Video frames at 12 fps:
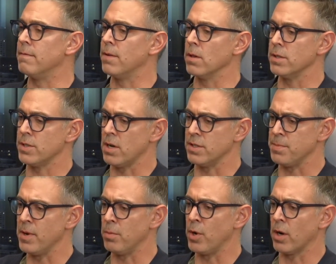for Lazard's
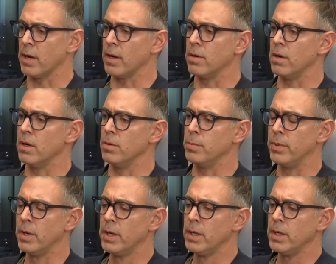middle market group.
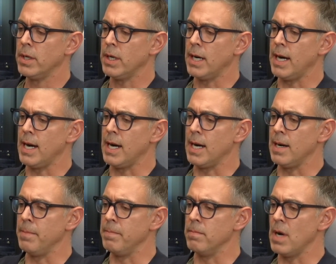
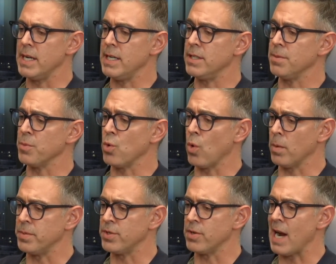I did some
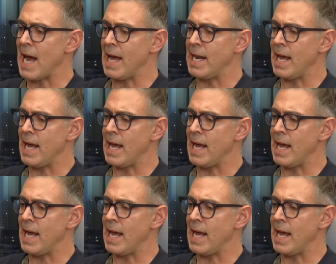corp strat